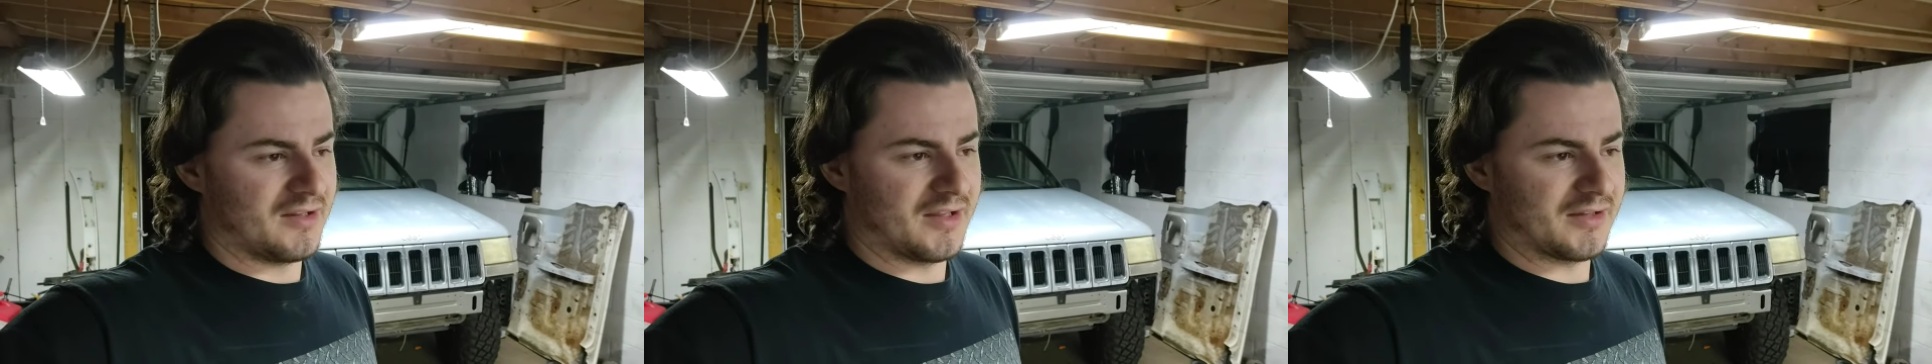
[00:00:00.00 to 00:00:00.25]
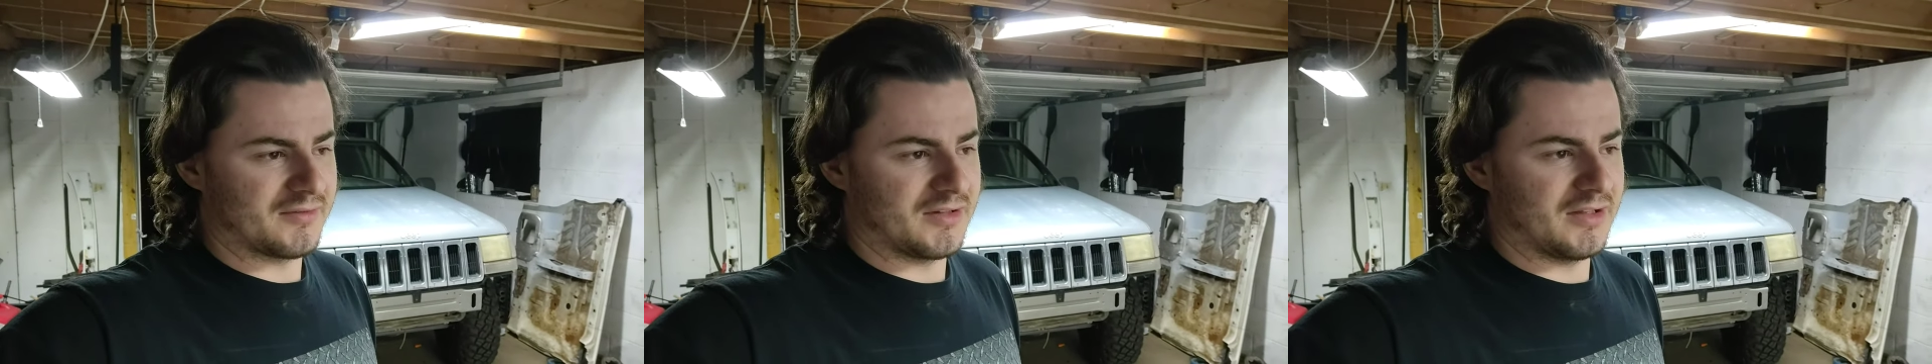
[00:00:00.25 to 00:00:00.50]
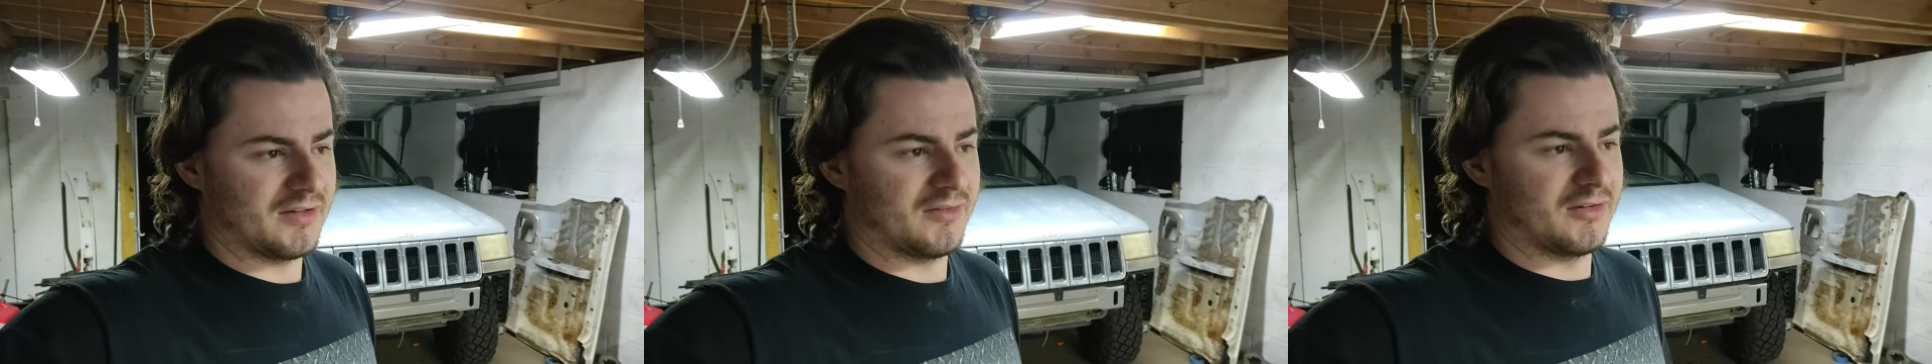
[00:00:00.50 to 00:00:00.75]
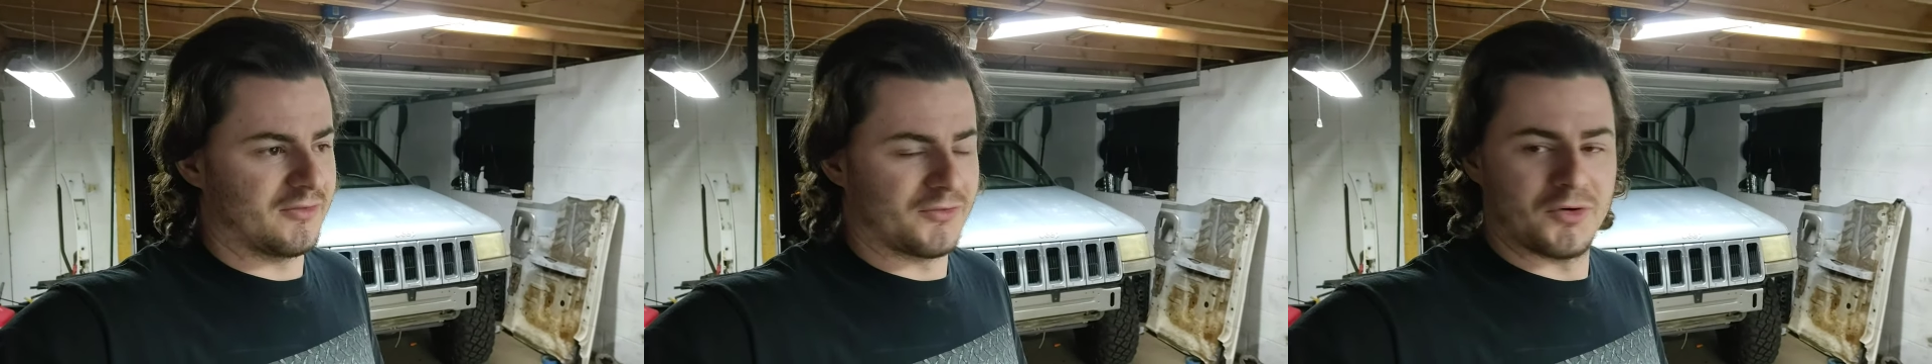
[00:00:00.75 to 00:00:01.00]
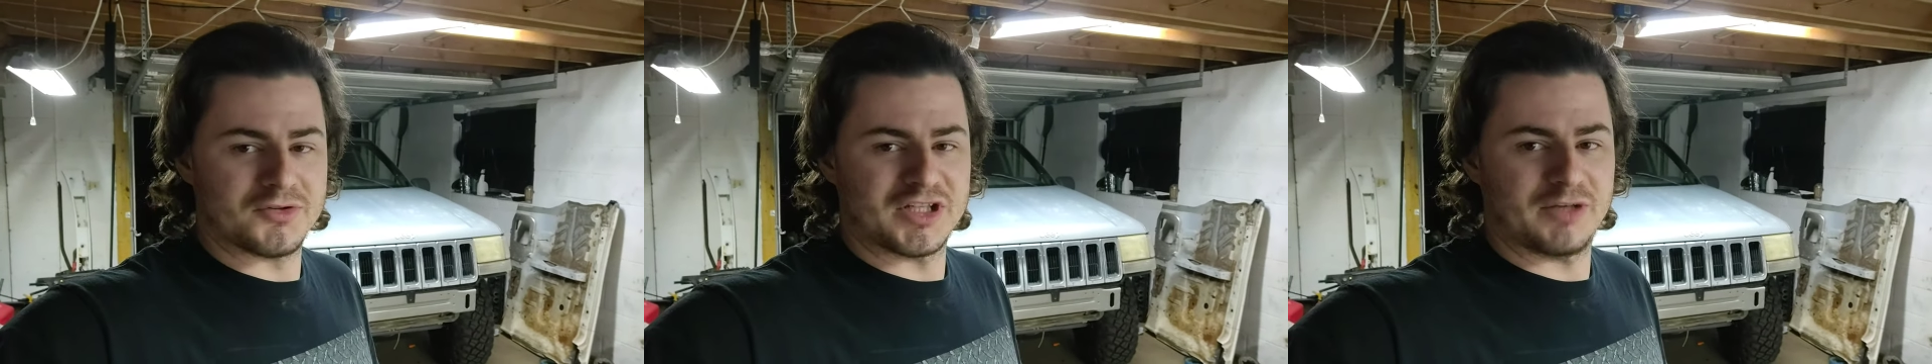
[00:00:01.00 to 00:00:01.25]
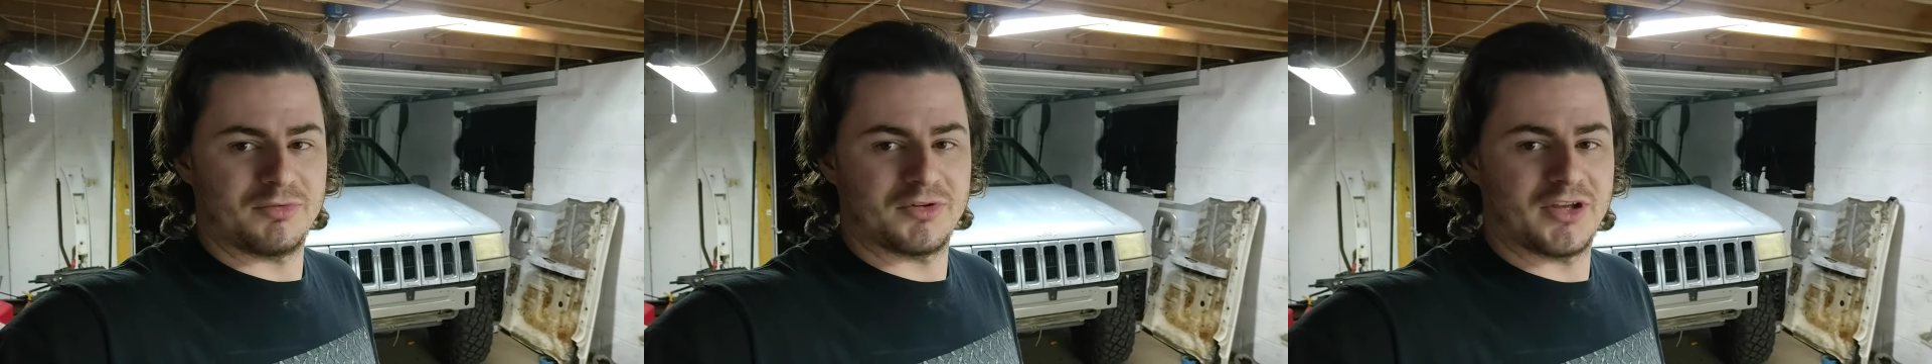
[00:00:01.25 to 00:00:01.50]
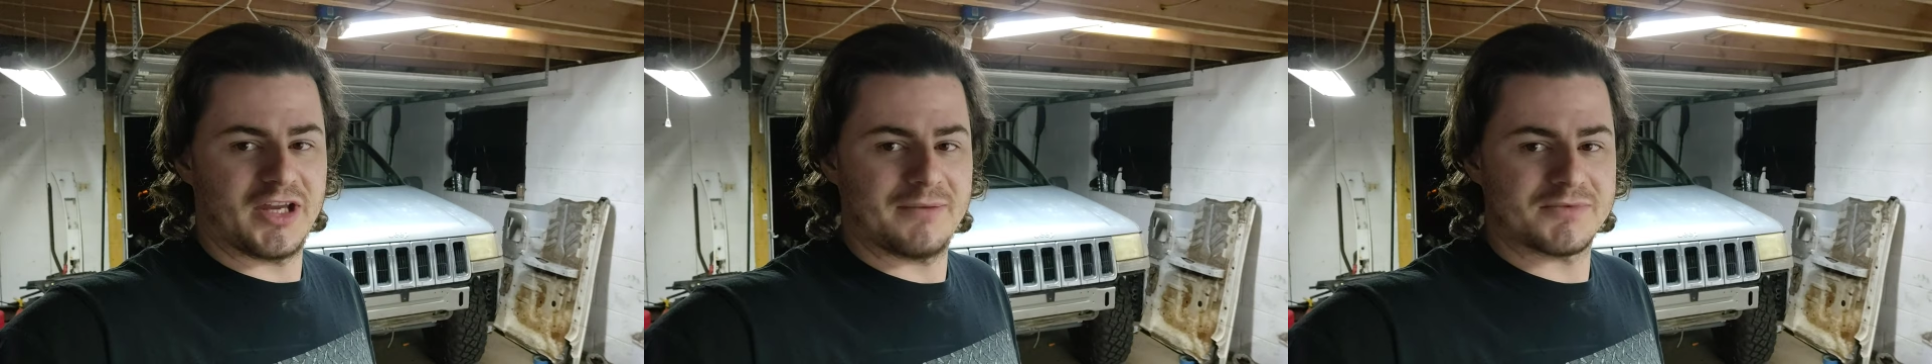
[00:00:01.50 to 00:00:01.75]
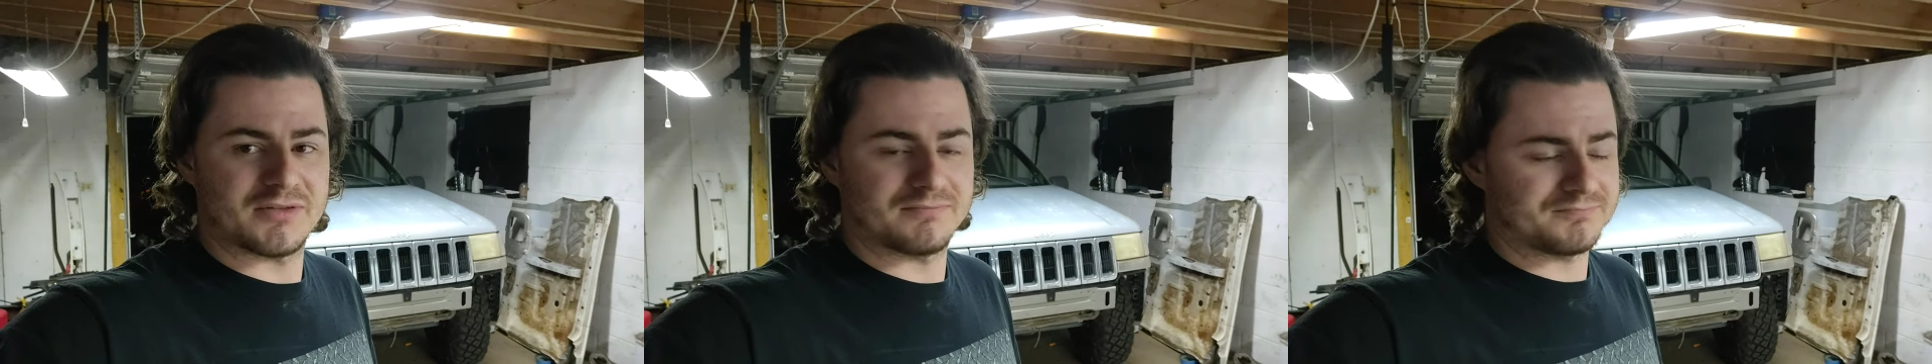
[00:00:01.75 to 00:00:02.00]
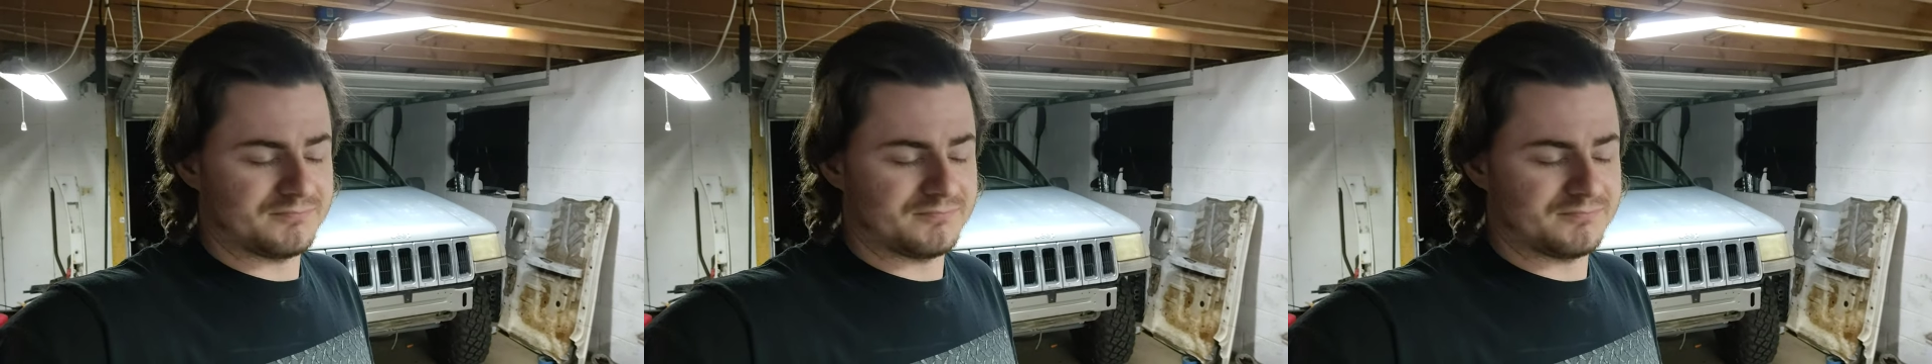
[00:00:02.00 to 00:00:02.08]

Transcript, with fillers: like the first couple times,